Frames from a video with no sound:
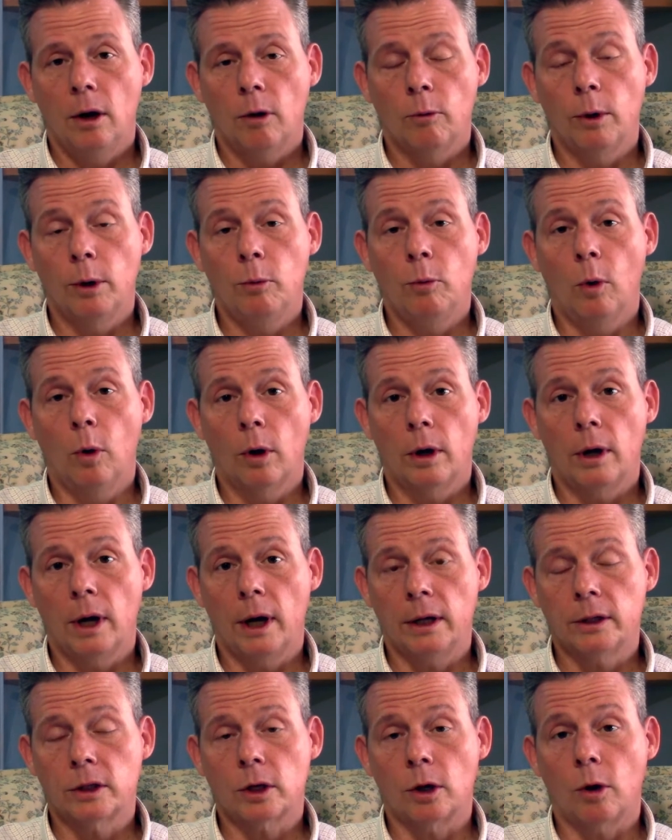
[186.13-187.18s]
reward
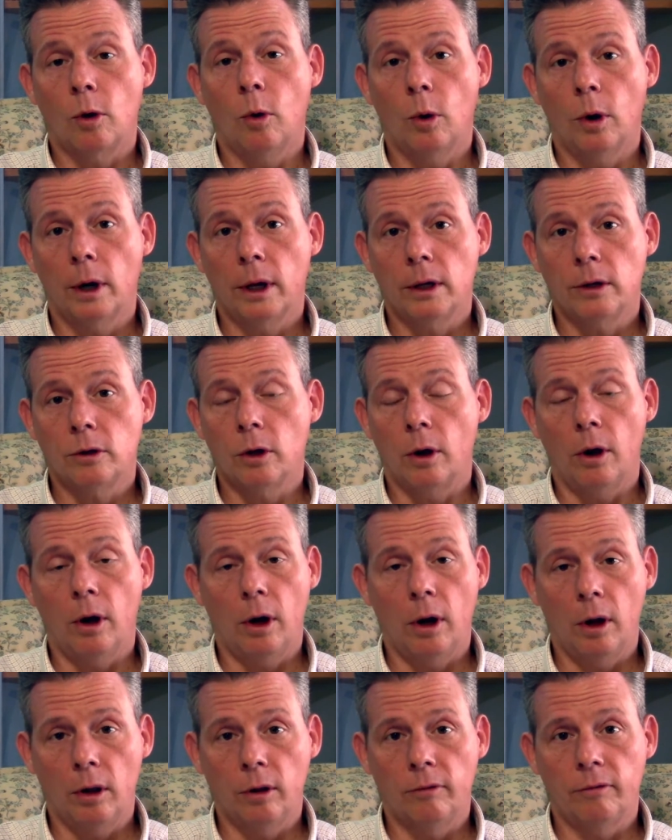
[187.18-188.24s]
us according to
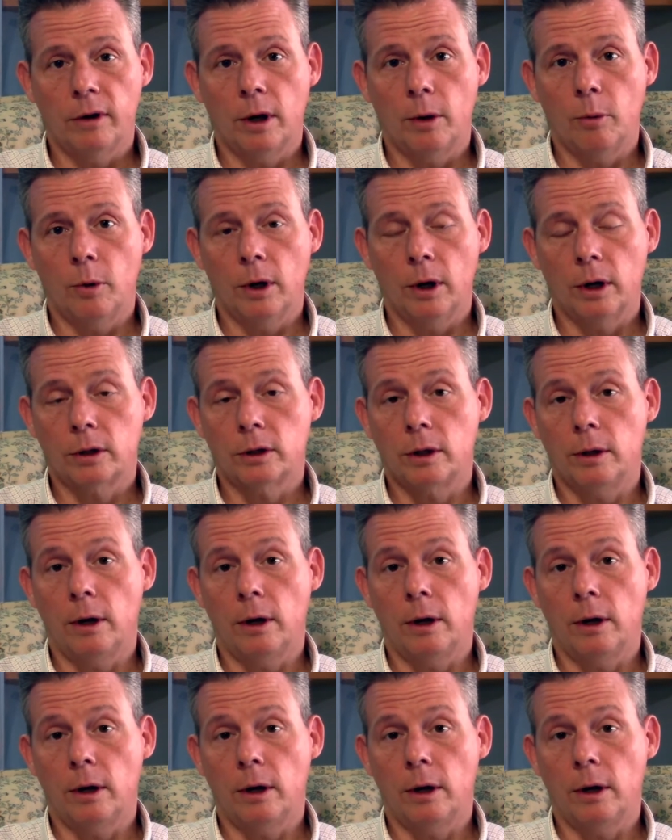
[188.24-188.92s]
all of our works,